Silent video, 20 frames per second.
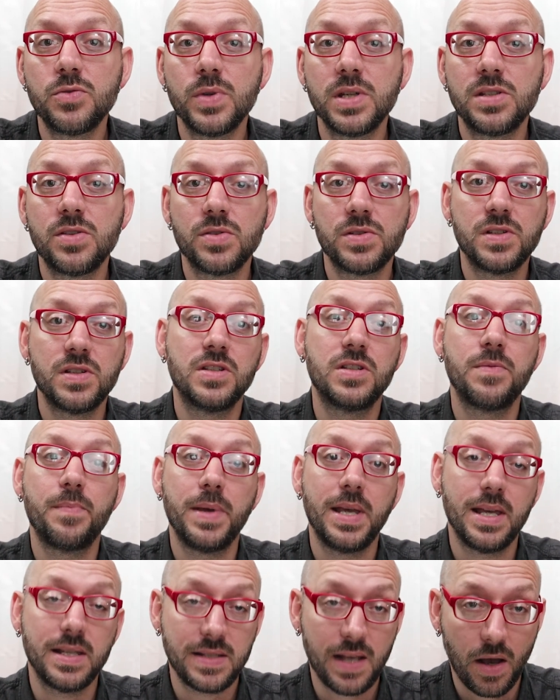these resources to
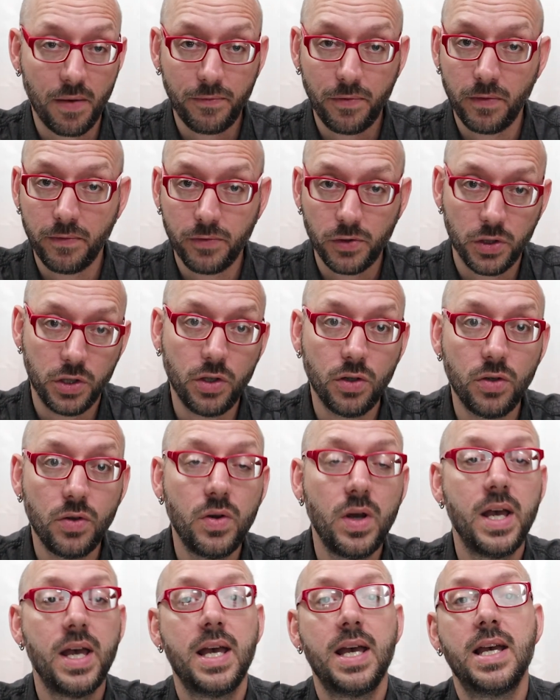be as helpful for
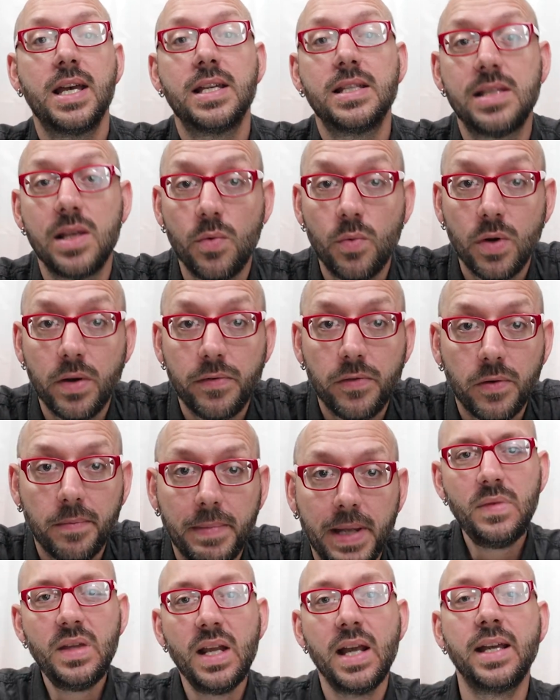you as they were for
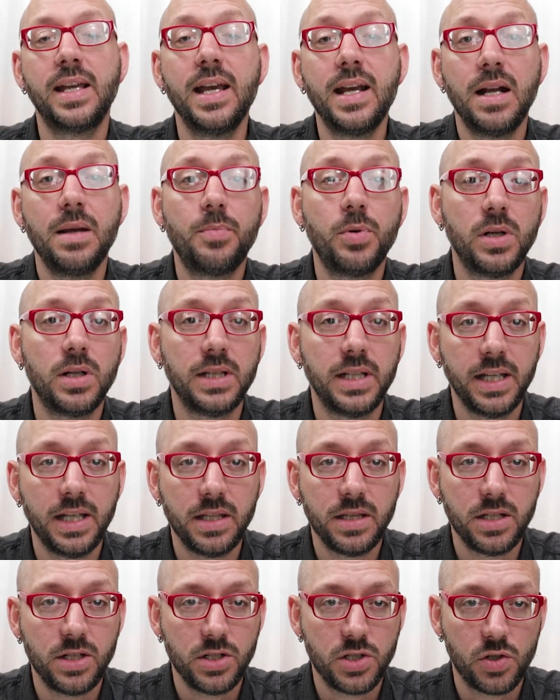me. Again, I put a link
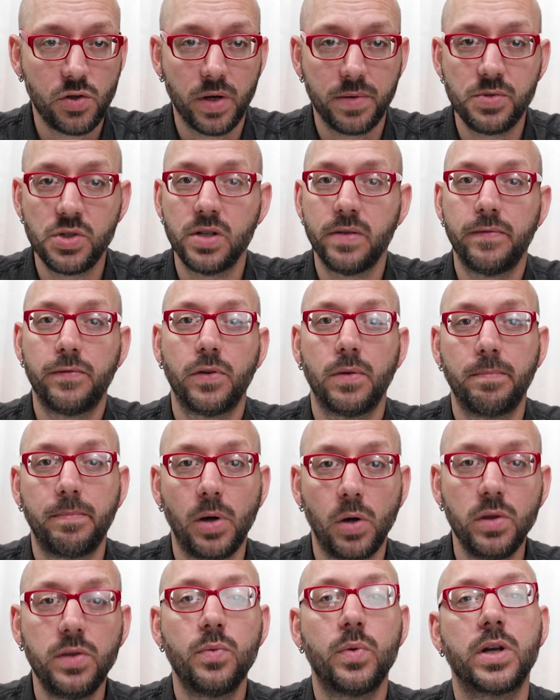in the description for
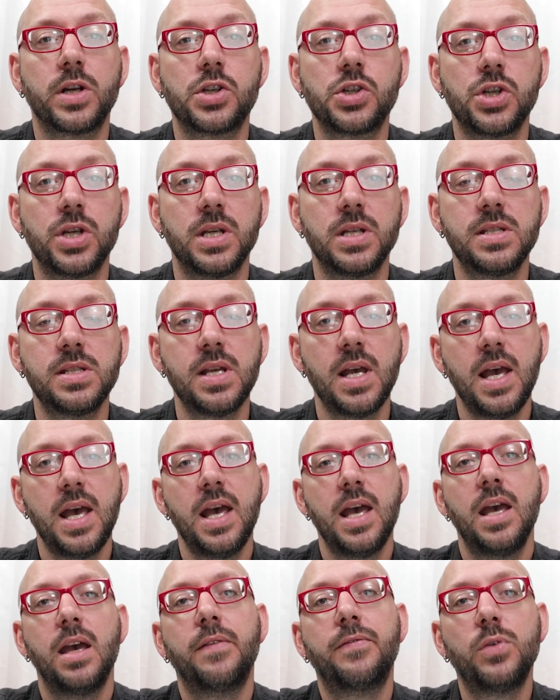both worksheets
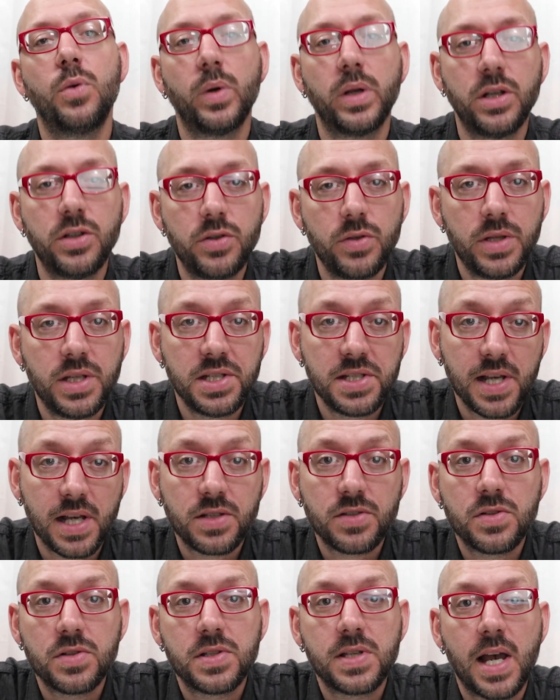if you want to do these
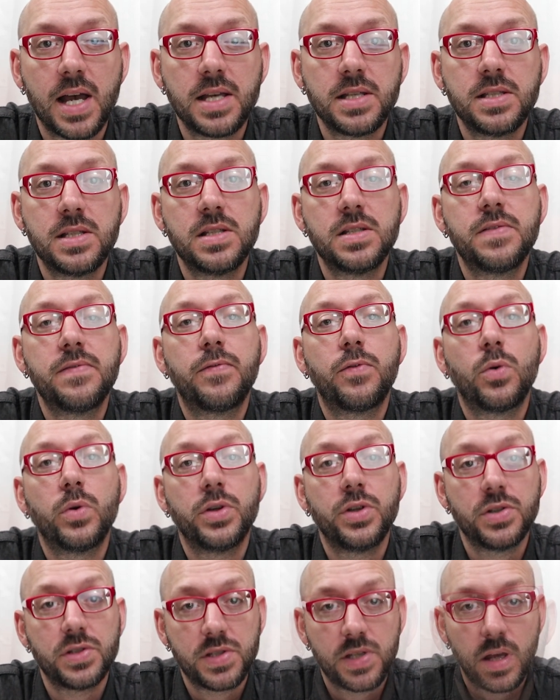exercises
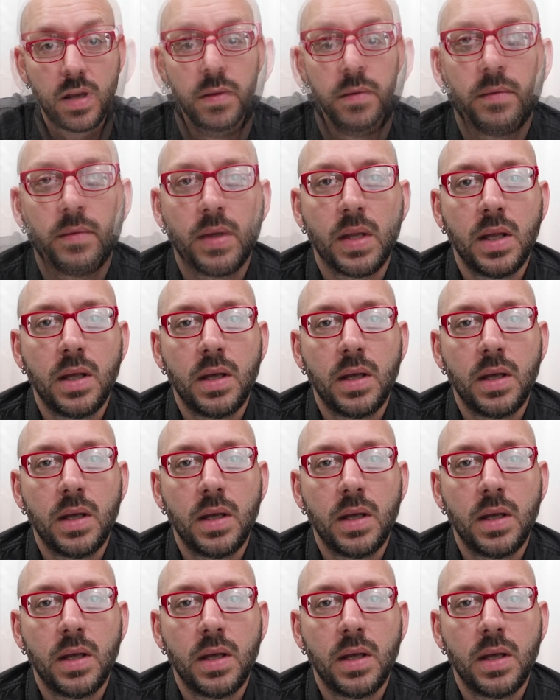for yourself.